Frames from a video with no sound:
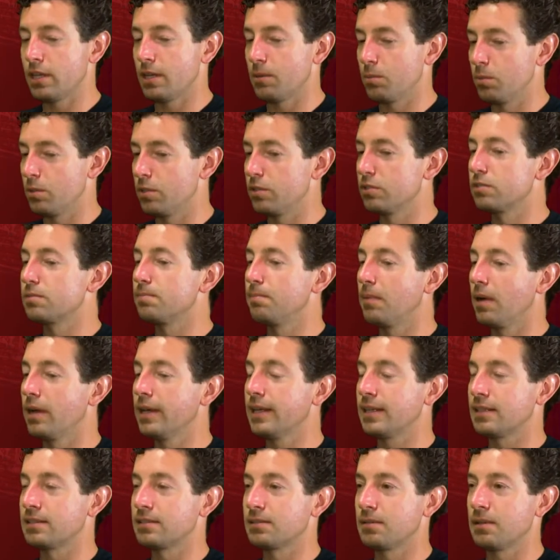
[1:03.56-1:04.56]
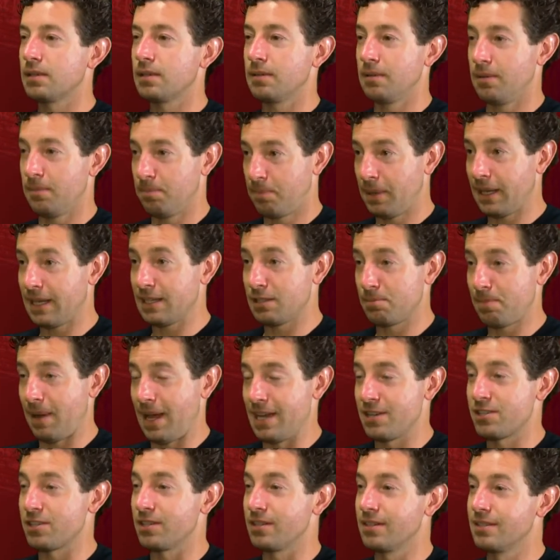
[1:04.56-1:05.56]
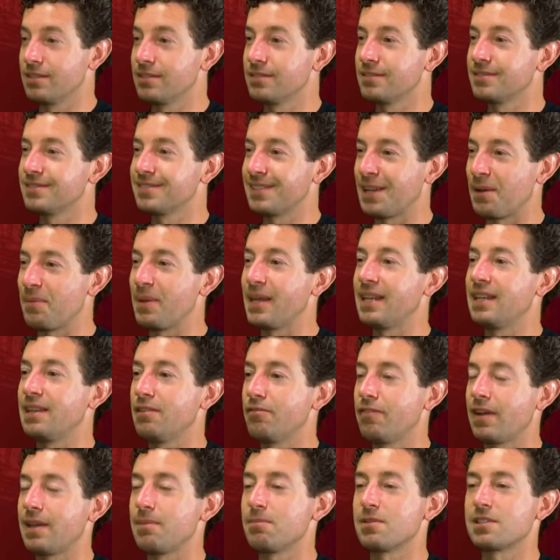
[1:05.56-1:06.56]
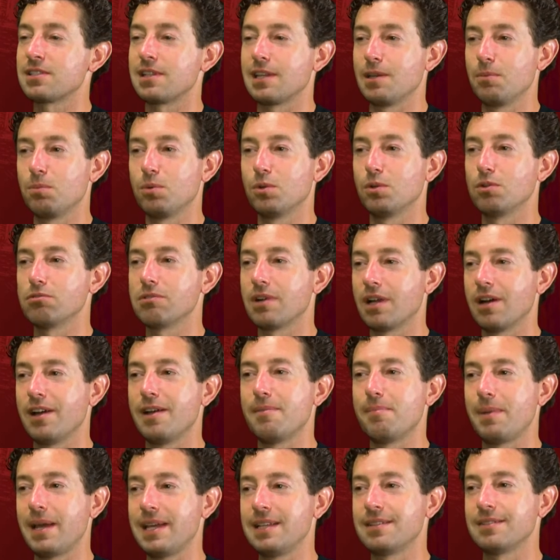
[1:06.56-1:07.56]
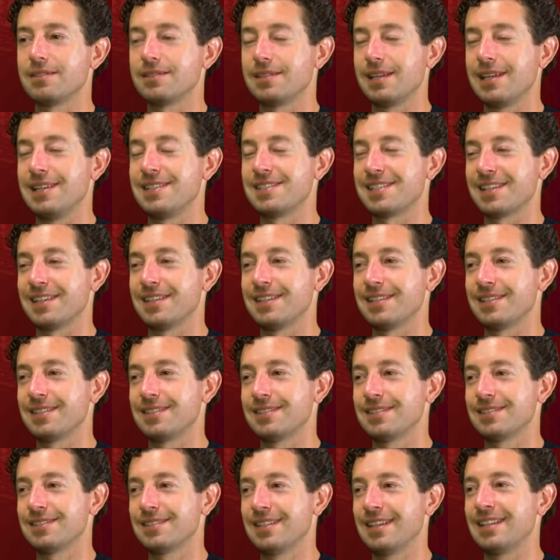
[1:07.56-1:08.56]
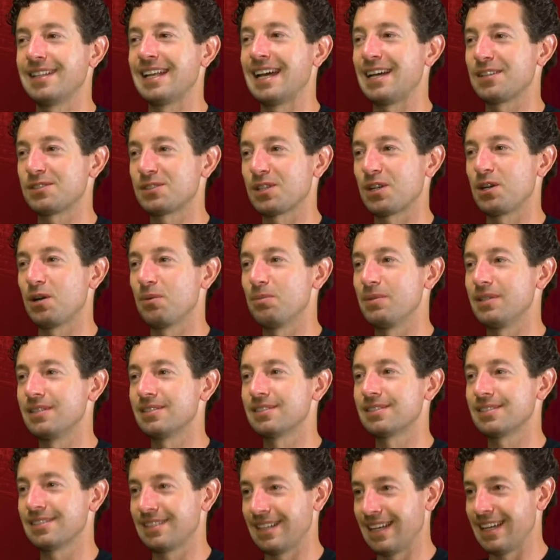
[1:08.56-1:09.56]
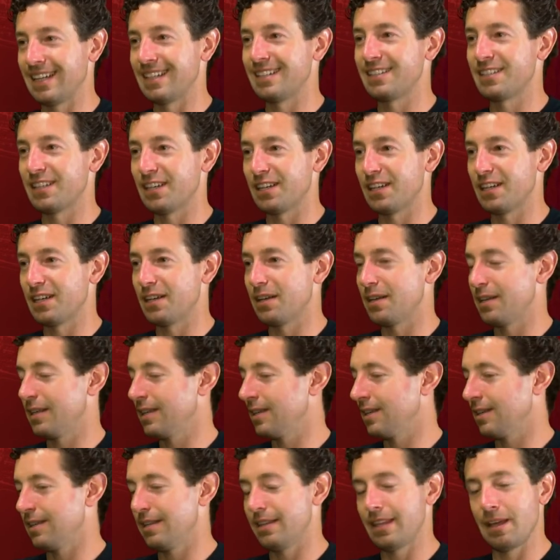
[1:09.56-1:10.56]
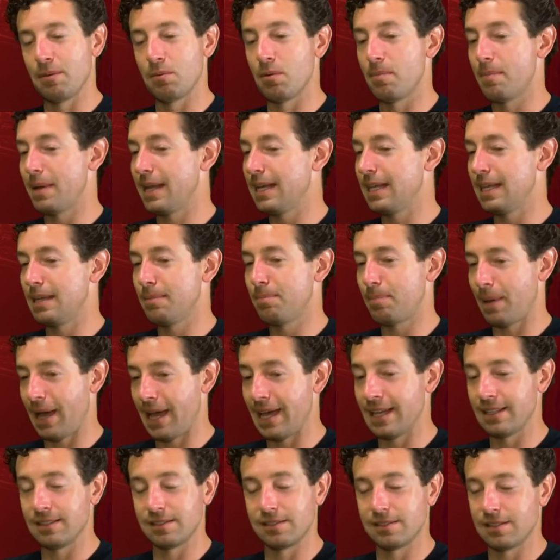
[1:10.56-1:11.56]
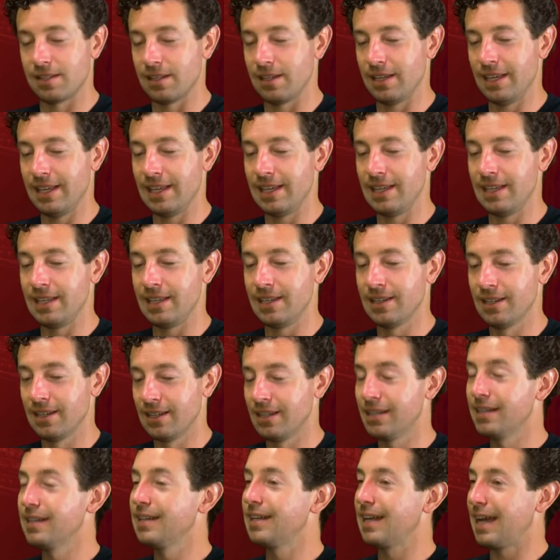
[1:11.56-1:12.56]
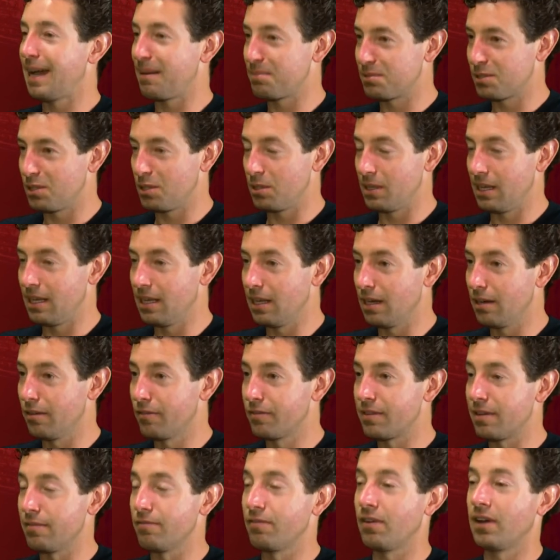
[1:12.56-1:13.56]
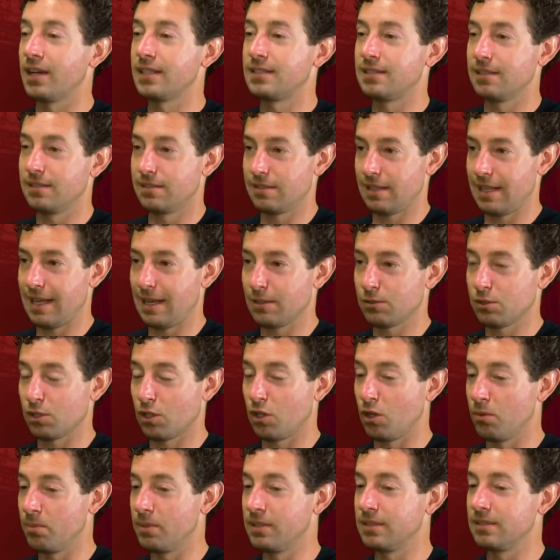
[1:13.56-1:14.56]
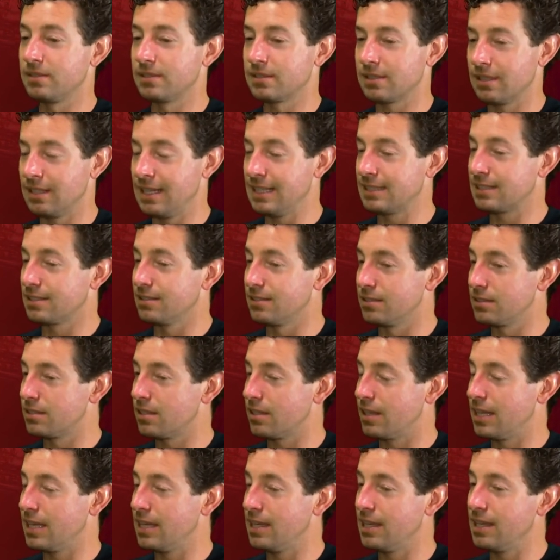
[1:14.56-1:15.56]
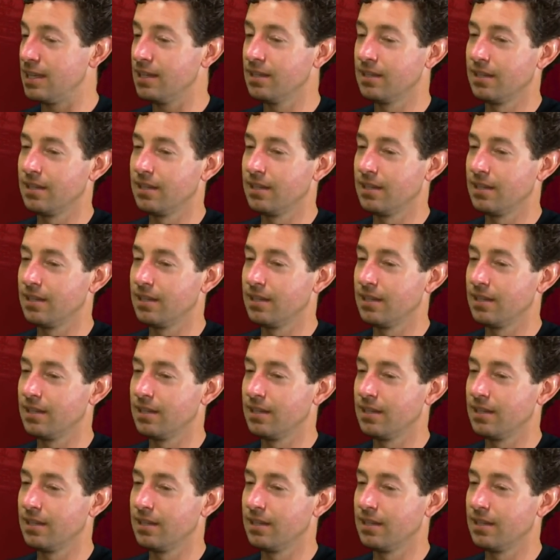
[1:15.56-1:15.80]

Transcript: was Mike's biggest passion. I mean, he famously wore an Iron Maiden T-shirt in the House of Commons, and uh, there were many bands that he absolutely loved, invited to the House of Commons, listened to the